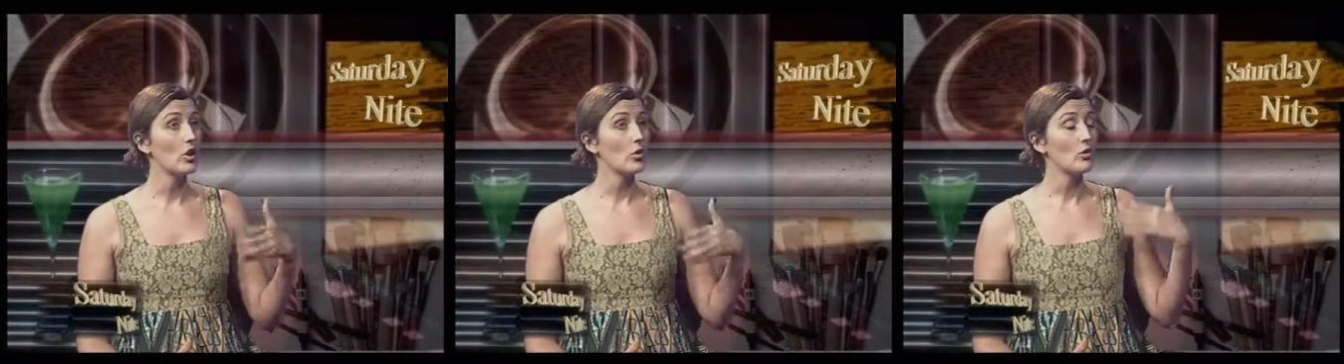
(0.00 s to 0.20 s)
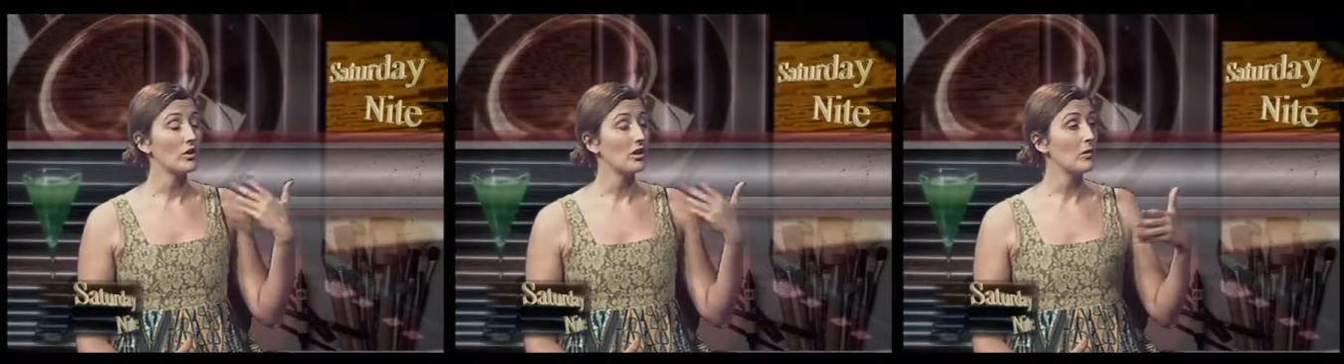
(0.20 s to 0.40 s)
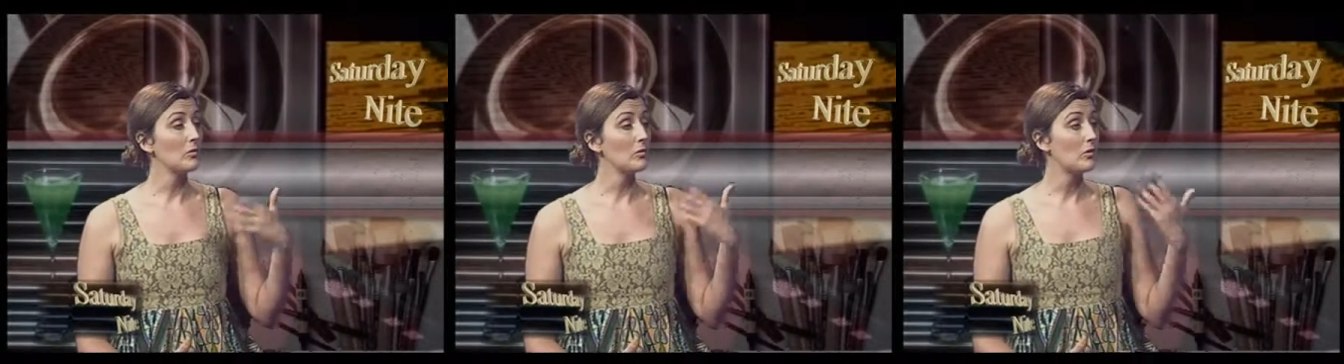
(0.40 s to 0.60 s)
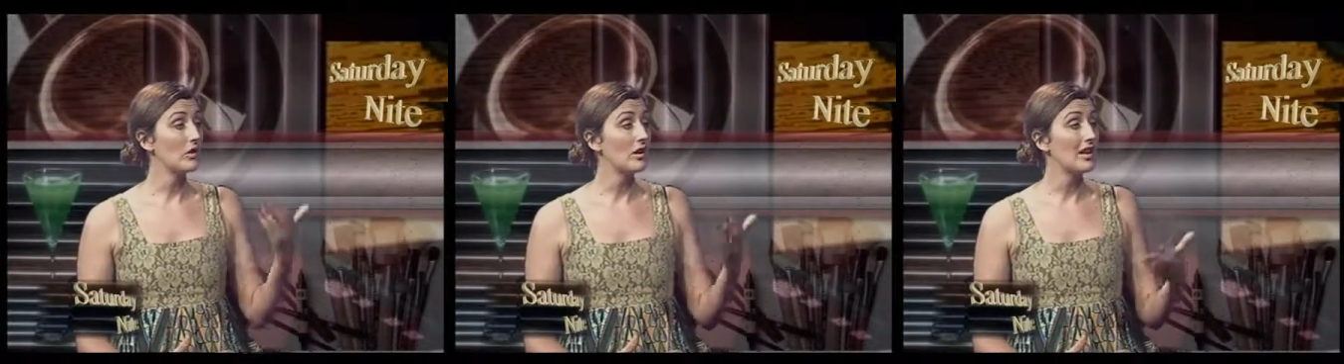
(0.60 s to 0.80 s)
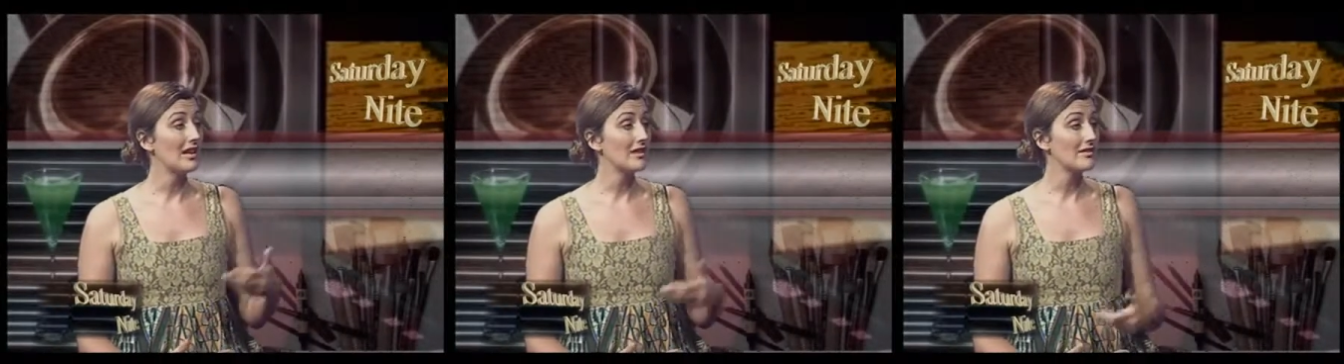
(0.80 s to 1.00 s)
we came to
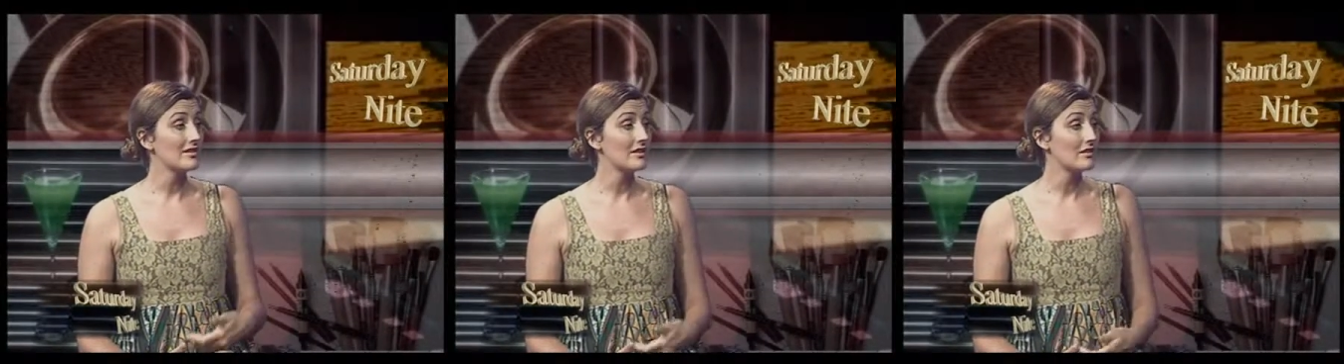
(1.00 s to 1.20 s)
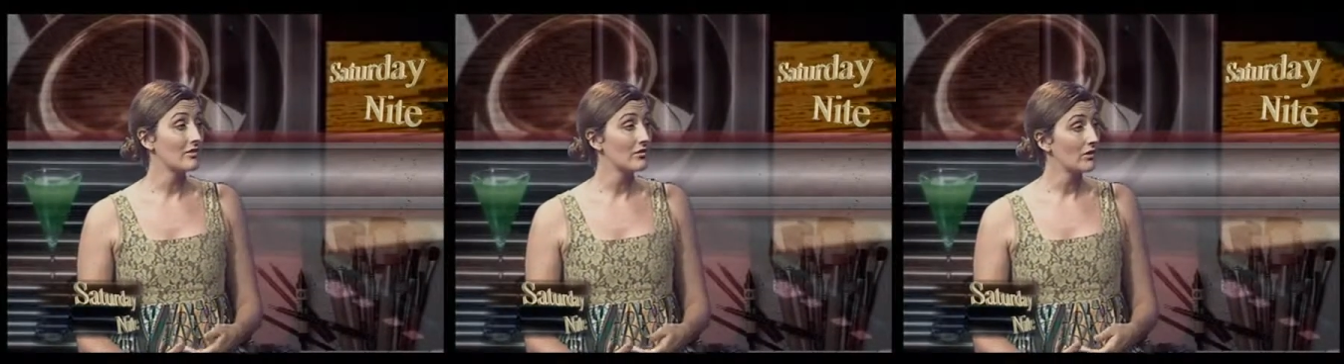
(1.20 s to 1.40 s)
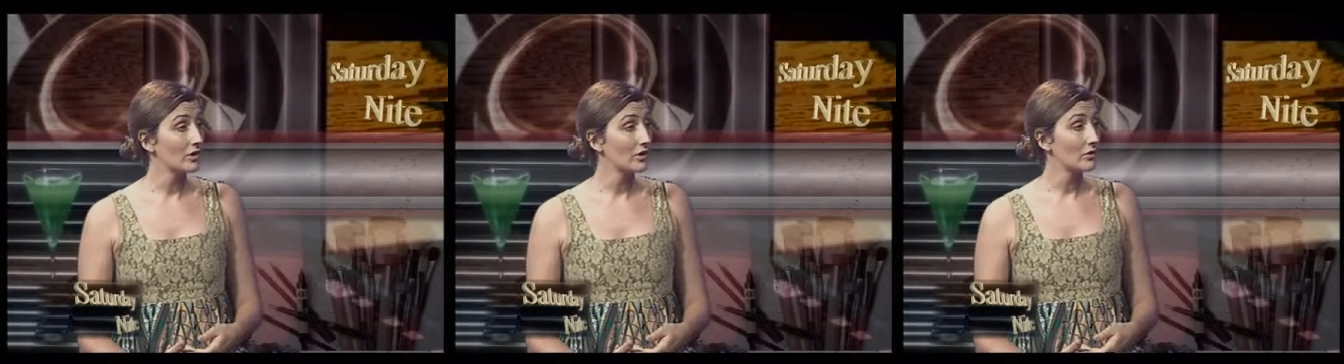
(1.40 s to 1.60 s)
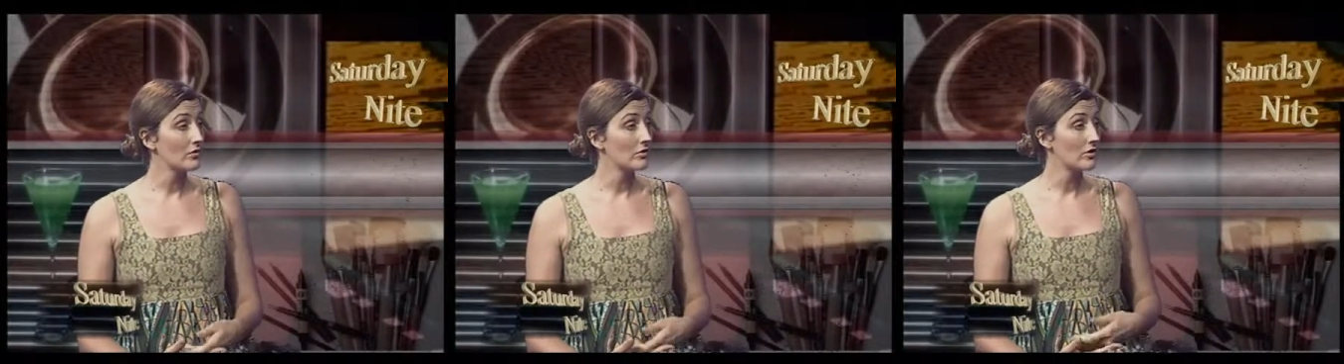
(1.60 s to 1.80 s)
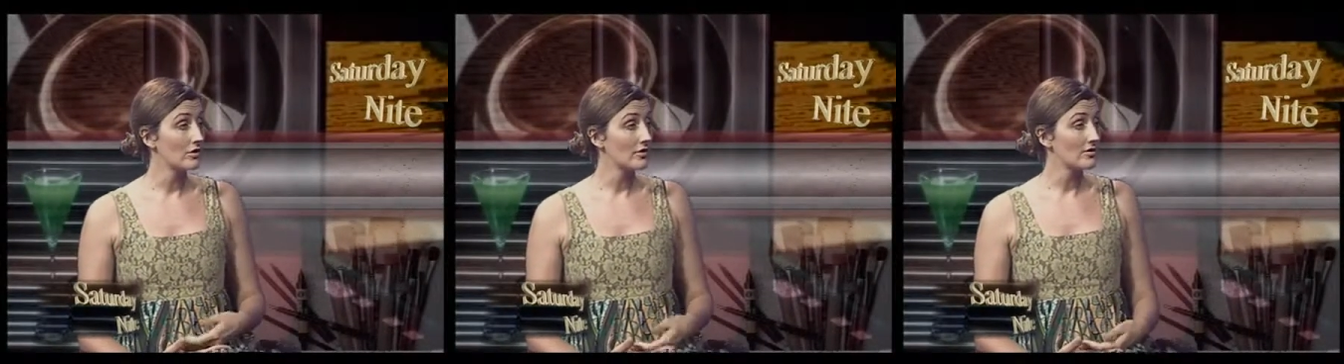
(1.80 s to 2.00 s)
realize the
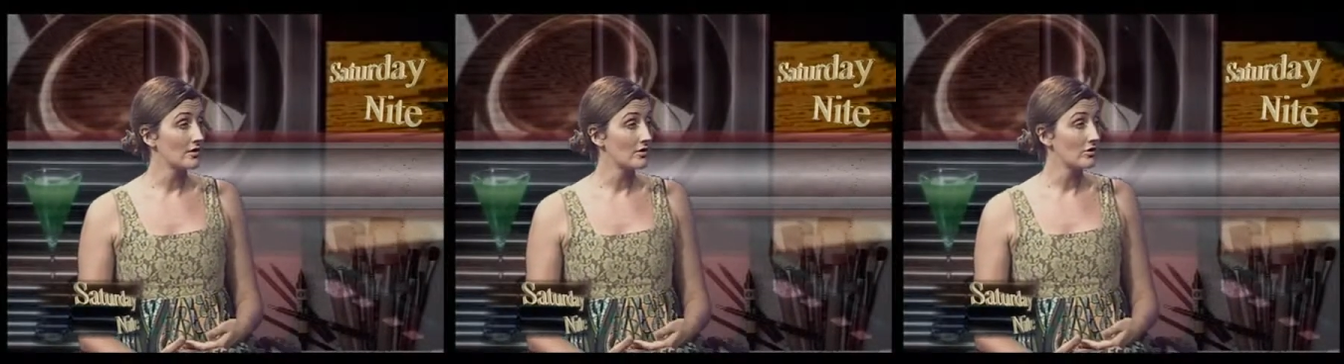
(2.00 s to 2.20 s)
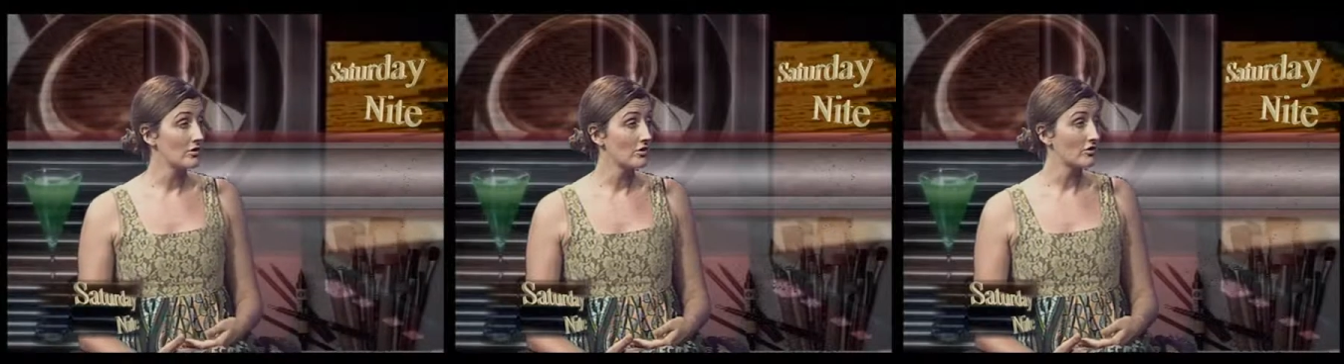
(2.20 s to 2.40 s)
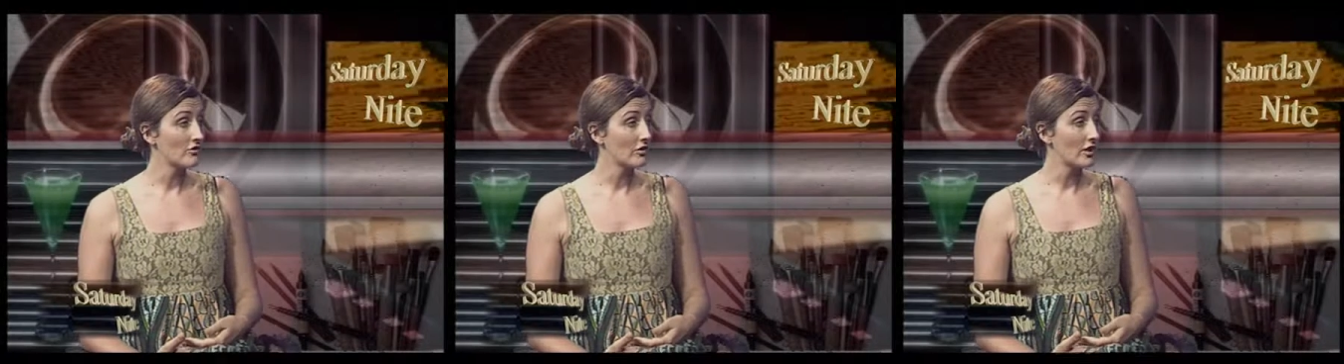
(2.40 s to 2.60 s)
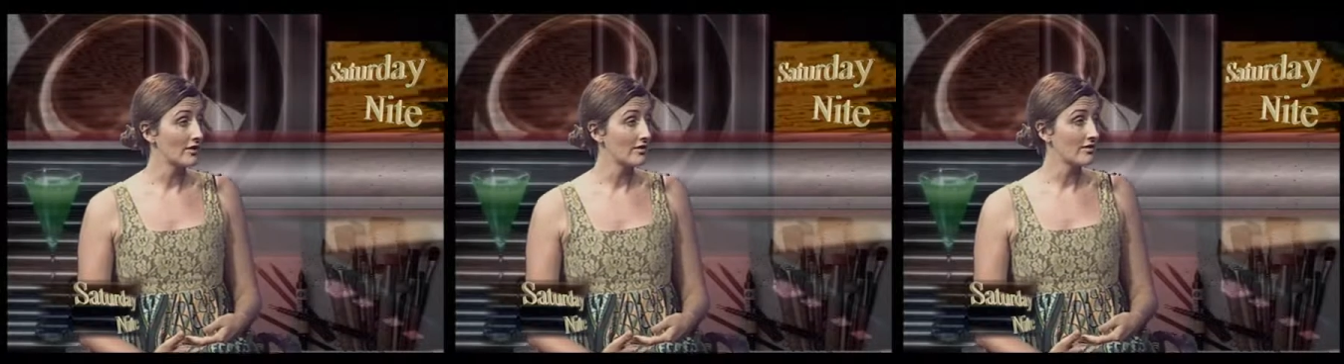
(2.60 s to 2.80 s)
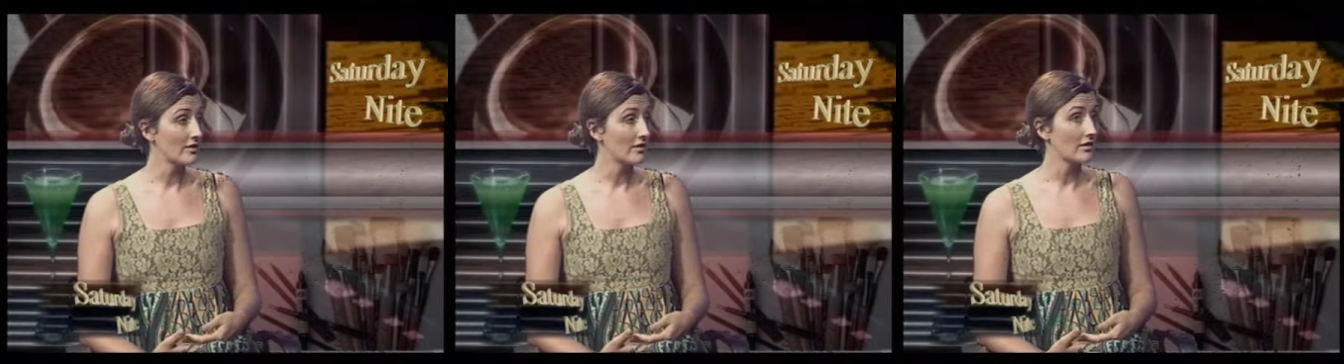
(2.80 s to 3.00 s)
difficulties that she's
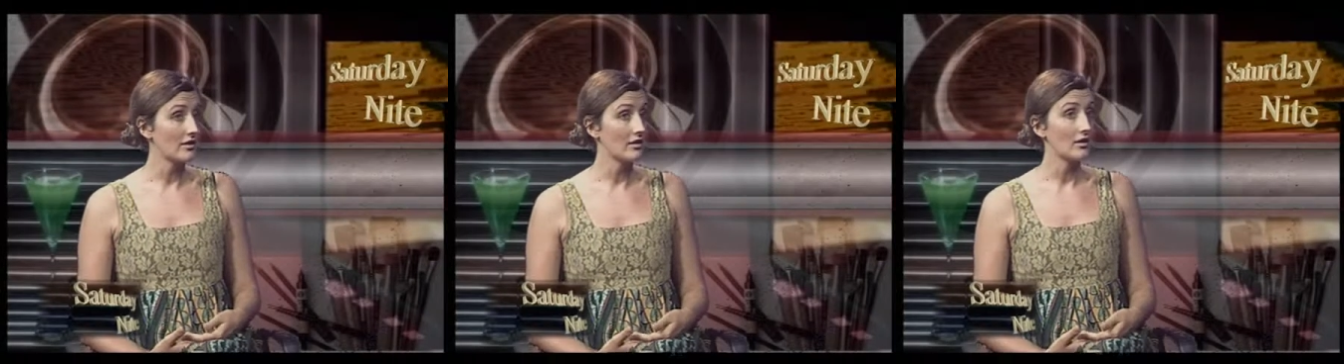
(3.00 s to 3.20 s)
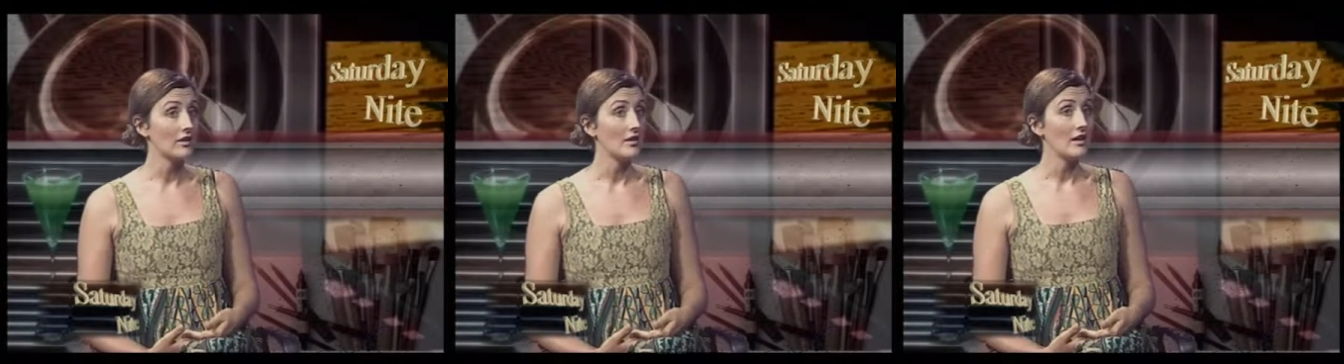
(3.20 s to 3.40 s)
facing